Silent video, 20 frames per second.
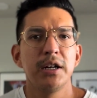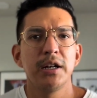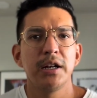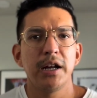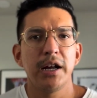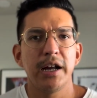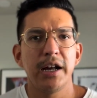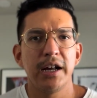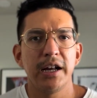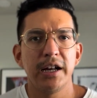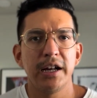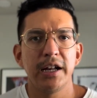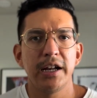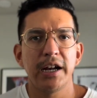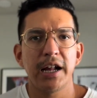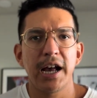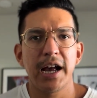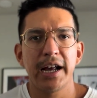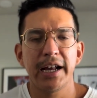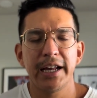and
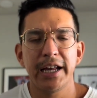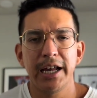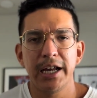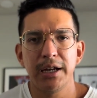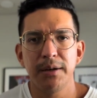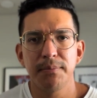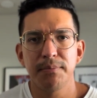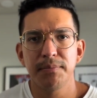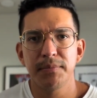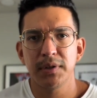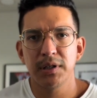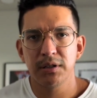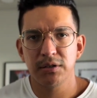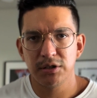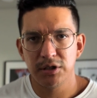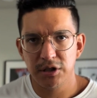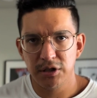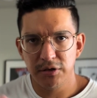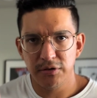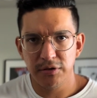I came
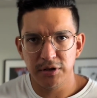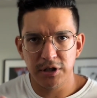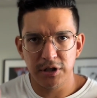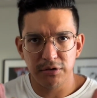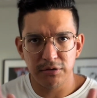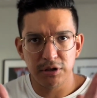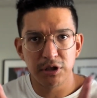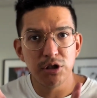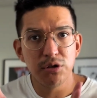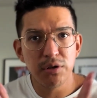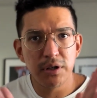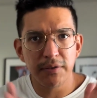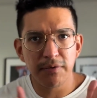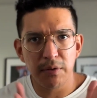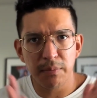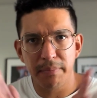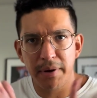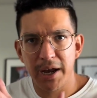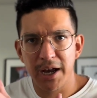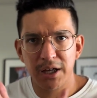to, two
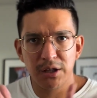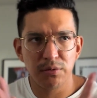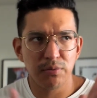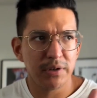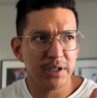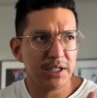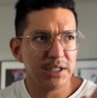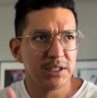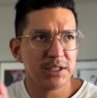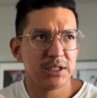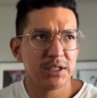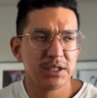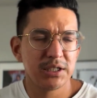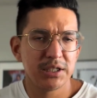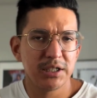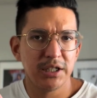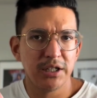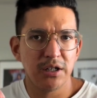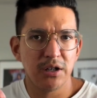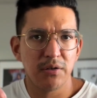different pathways.
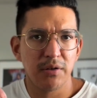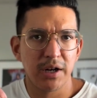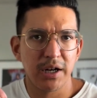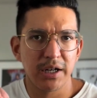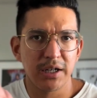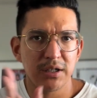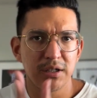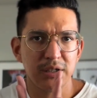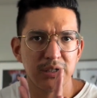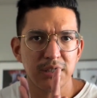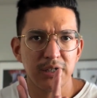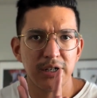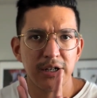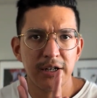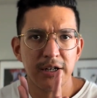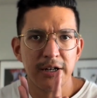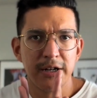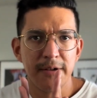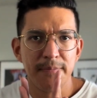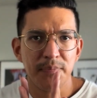I could
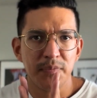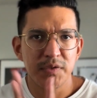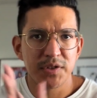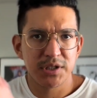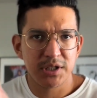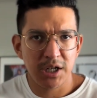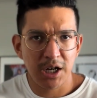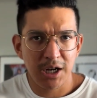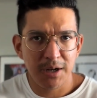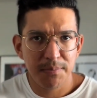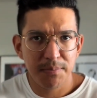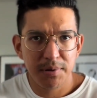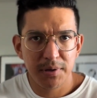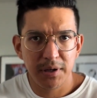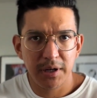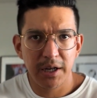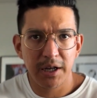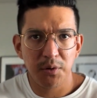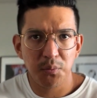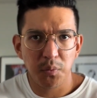stop
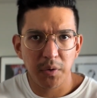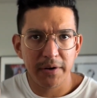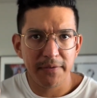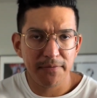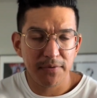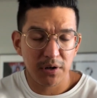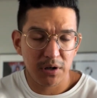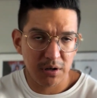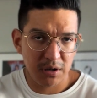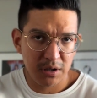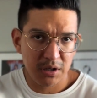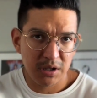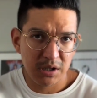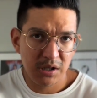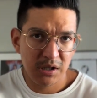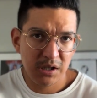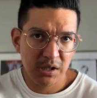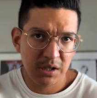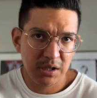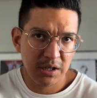and wait for
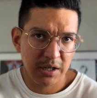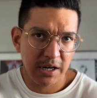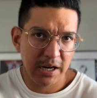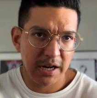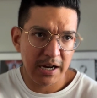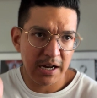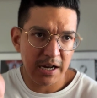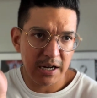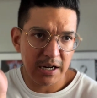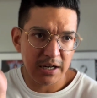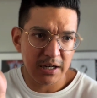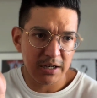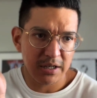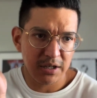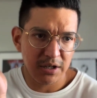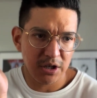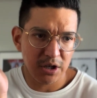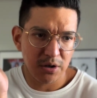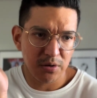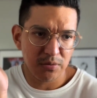her and,
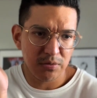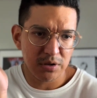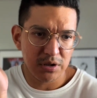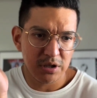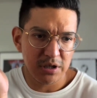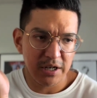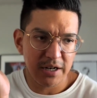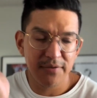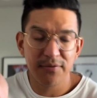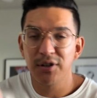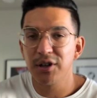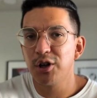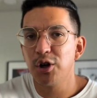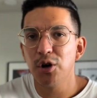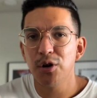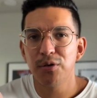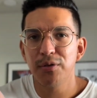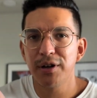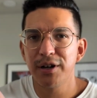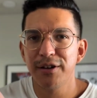never
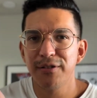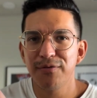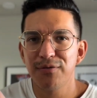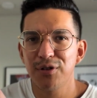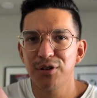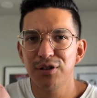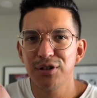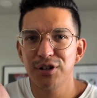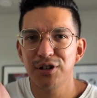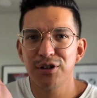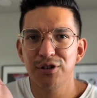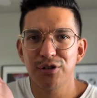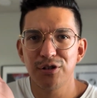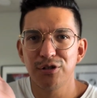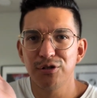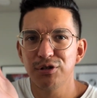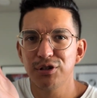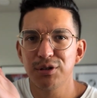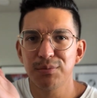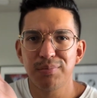go any further or
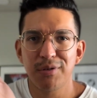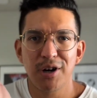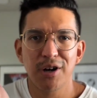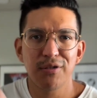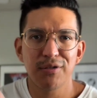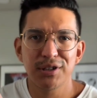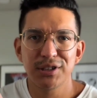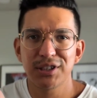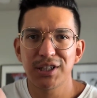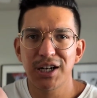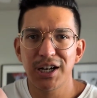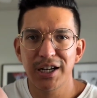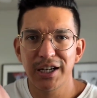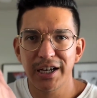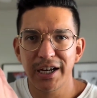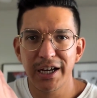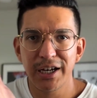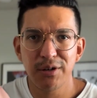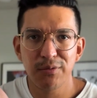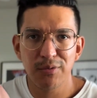lose the progress that I
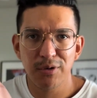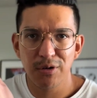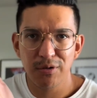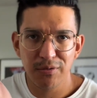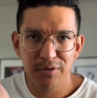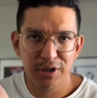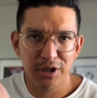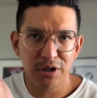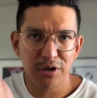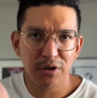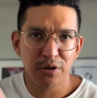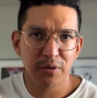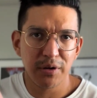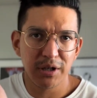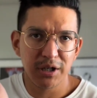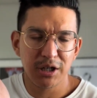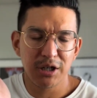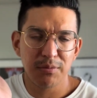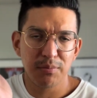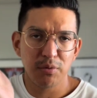gained. Well, going
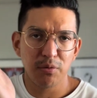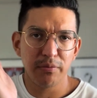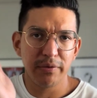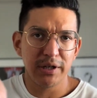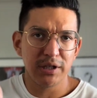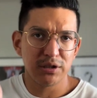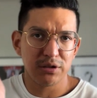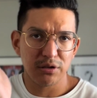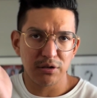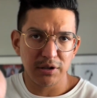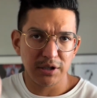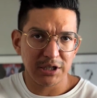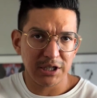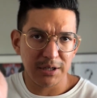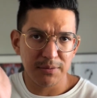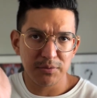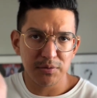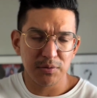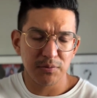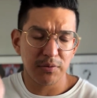a couple weeks, 3
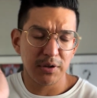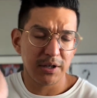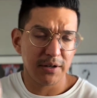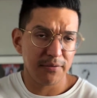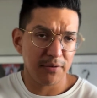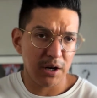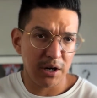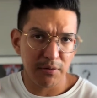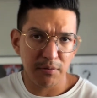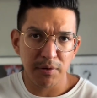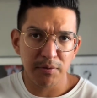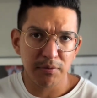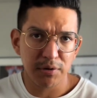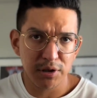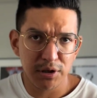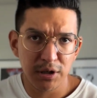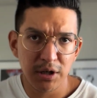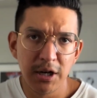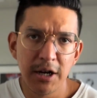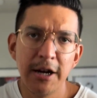times, whatever I went with
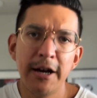her.